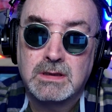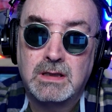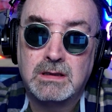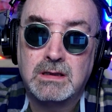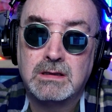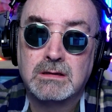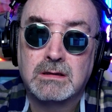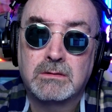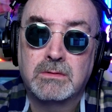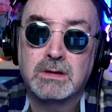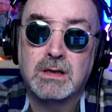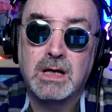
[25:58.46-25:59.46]
it didn't
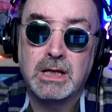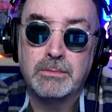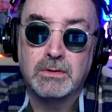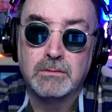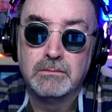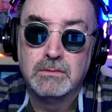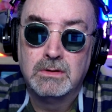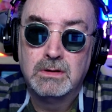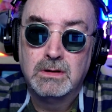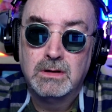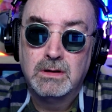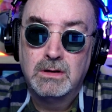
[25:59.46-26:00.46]
look reliable,
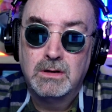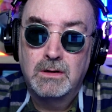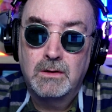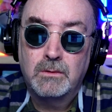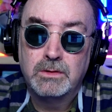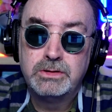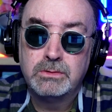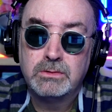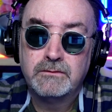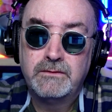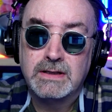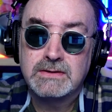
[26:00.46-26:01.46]
would you
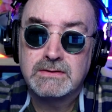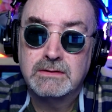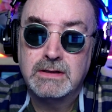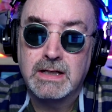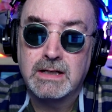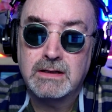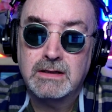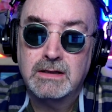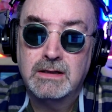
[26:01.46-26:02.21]
invest in that